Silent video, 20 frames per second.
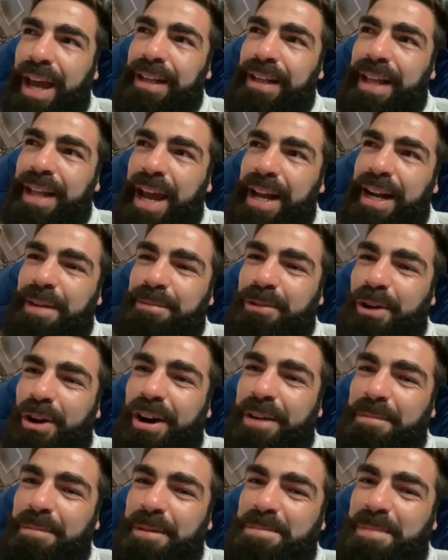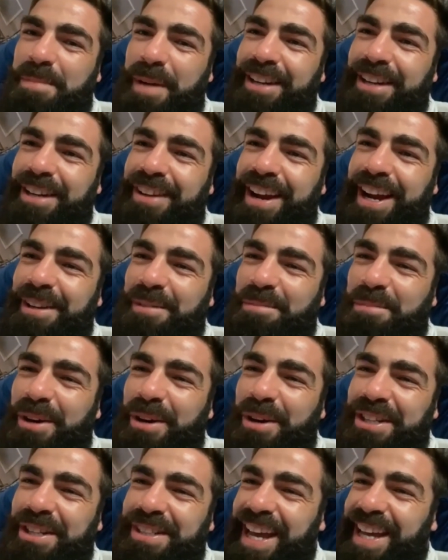The day that I'm talking about sparring around, I
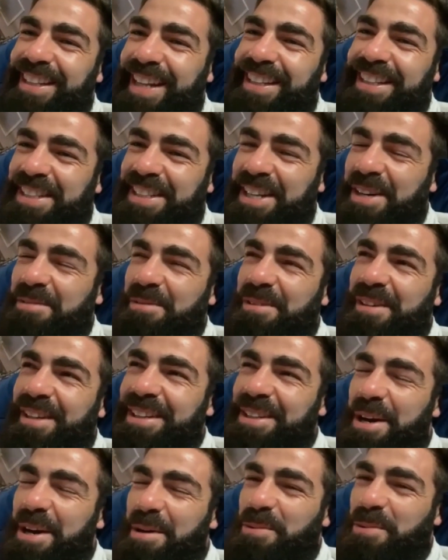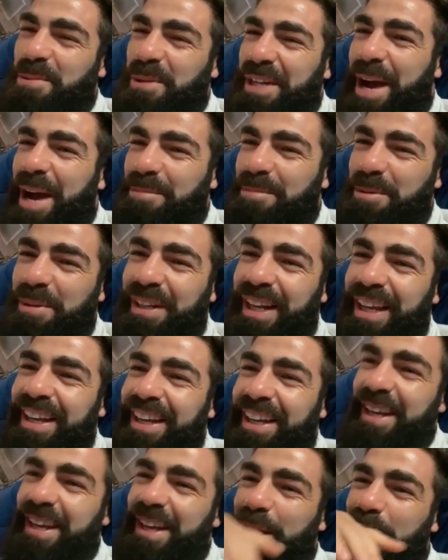boxed deadly. So I was quite happy with
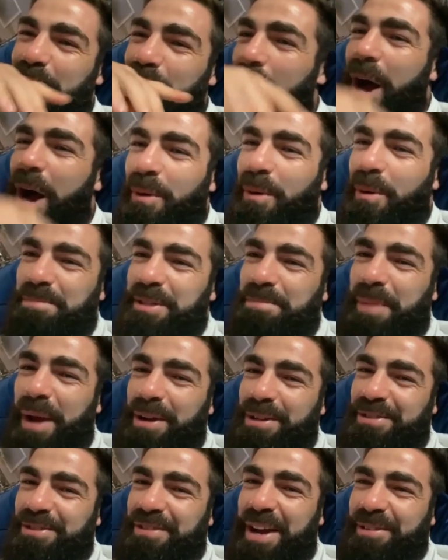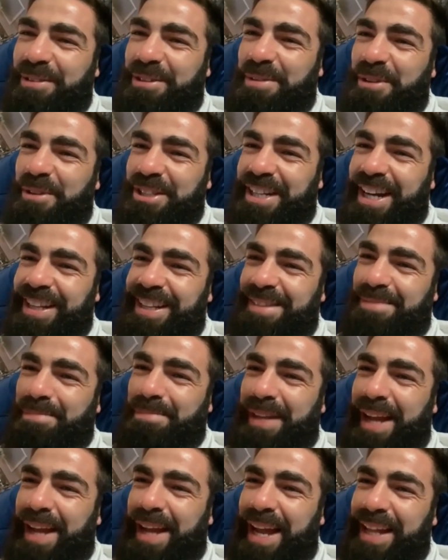it. I wasn't bouncing around too much. I had to
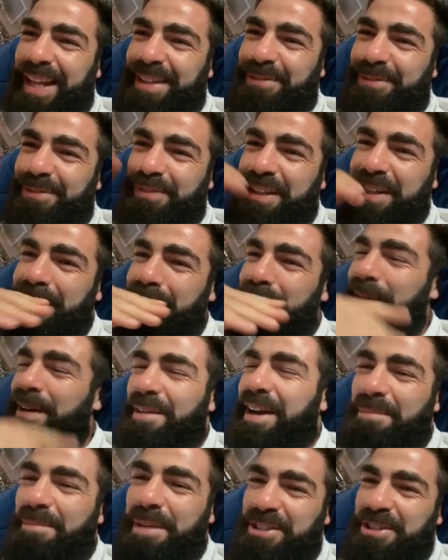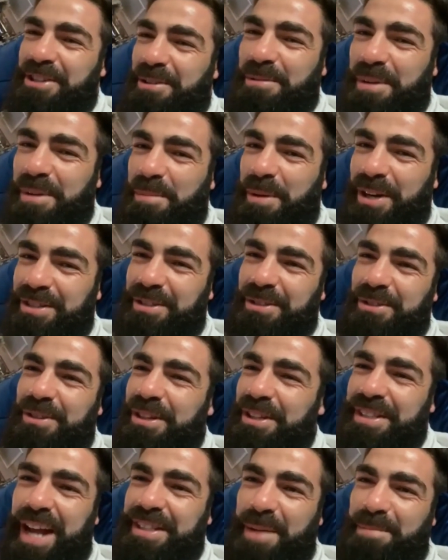plant the feet and make sure if you're boxing good, you
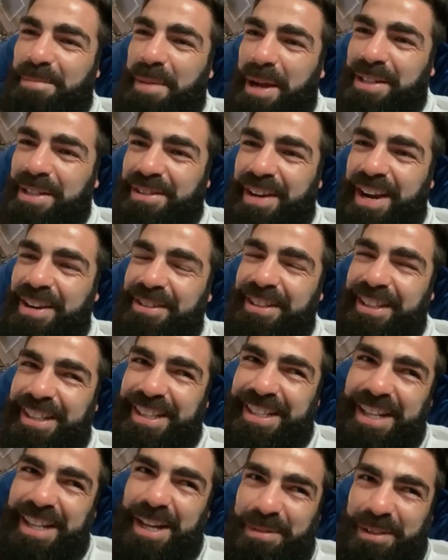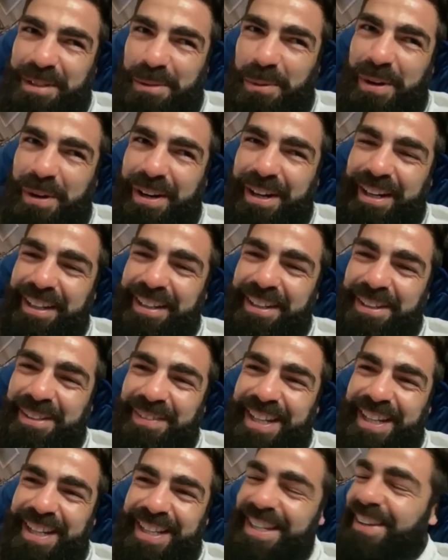start bouncing around, you can slip in the water. You know what I
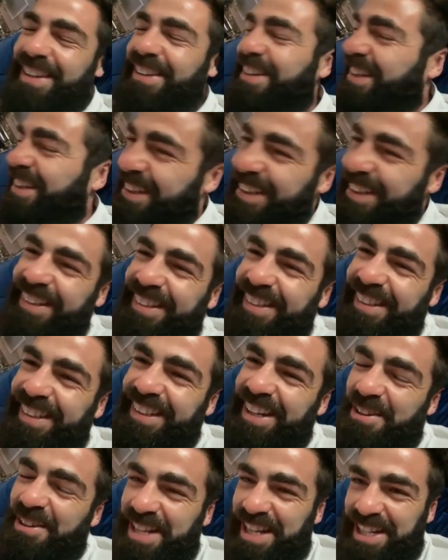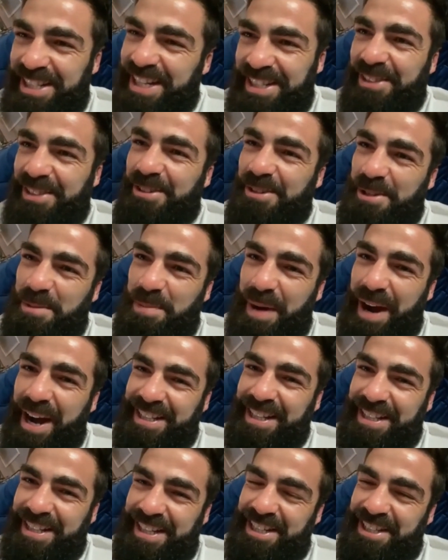mean? So no, it was actually a good
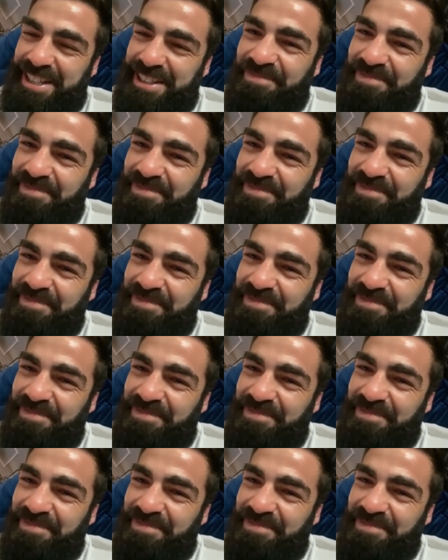sparring session.